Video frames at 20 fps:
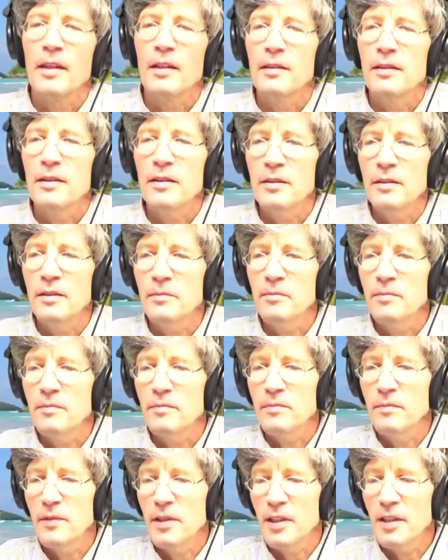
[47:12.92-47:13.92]
And
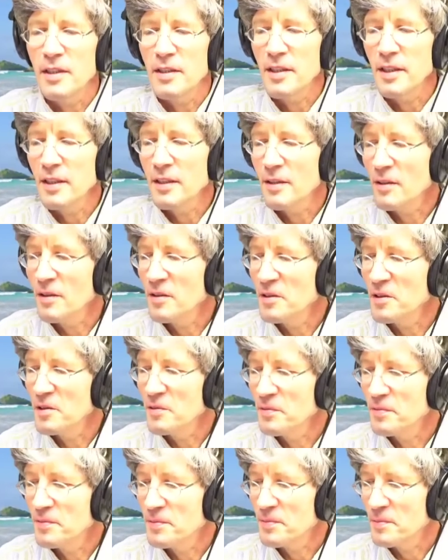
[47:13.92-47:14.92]
I think a lot
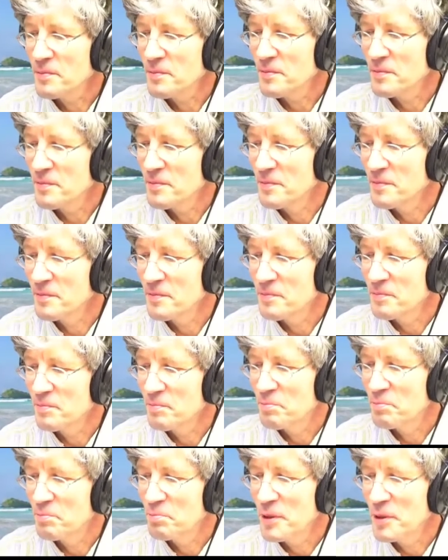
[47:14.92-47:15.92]
of
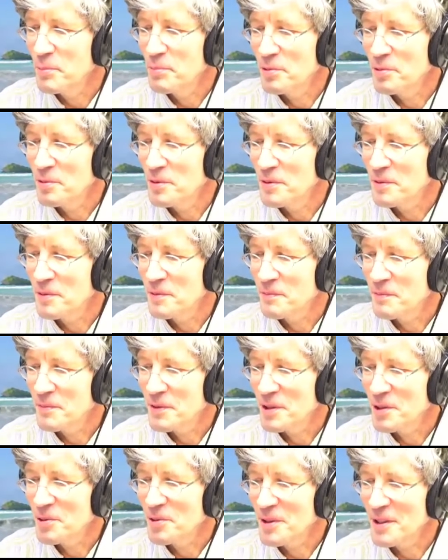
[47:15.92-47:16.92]
people
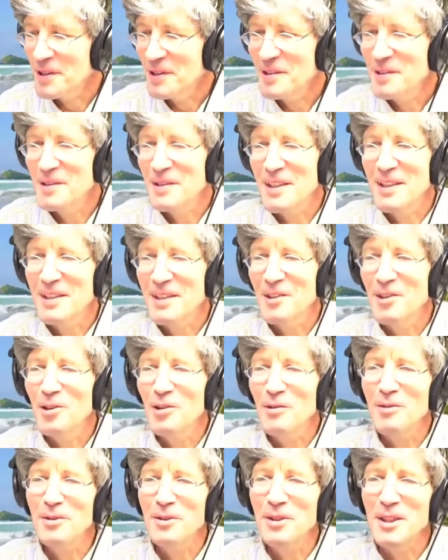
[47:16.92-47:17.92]
don't understand the
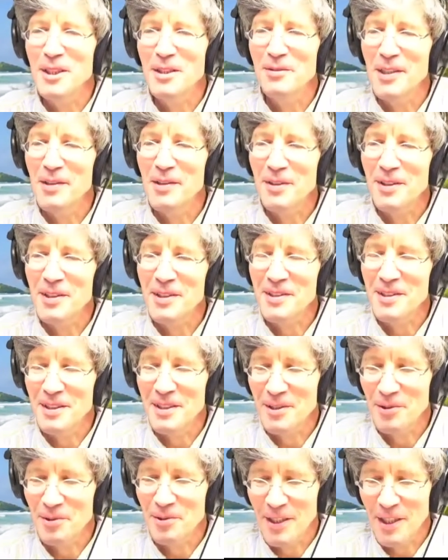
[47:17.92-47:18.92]
novelty of even listening
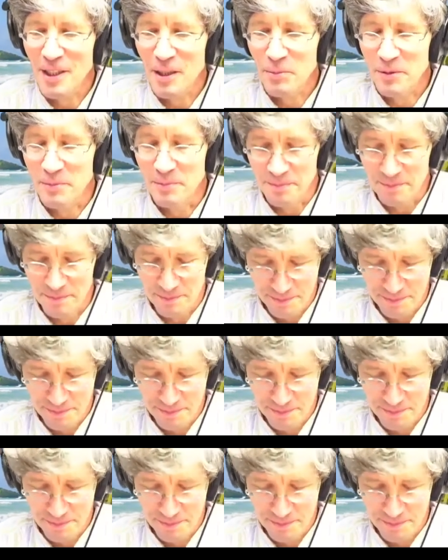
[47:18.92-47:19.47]
to an album.